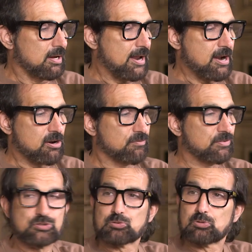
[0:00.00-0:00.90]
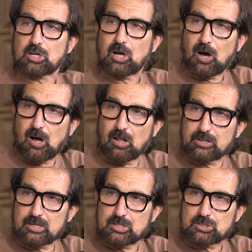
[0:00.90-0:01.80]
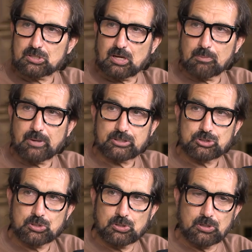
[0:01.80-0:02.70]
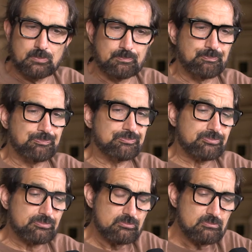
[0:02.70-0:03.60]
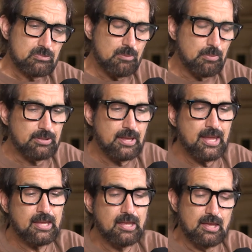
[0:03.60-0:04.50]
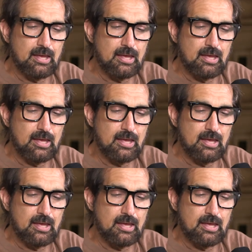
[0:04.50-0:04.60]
and I don't know if it's through a college, I'm not sure, but they